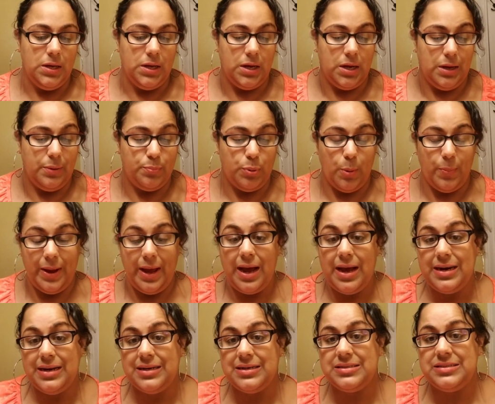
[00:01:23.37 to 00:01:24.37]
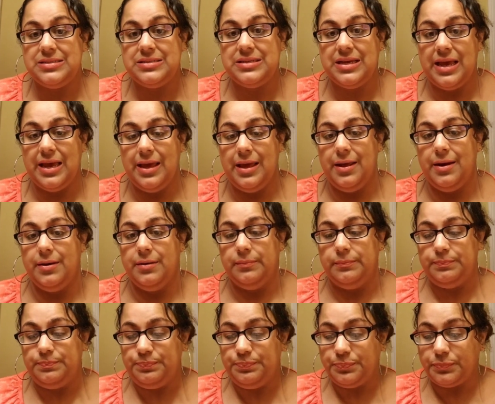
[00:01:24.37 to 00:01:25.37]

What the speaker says: probiotics and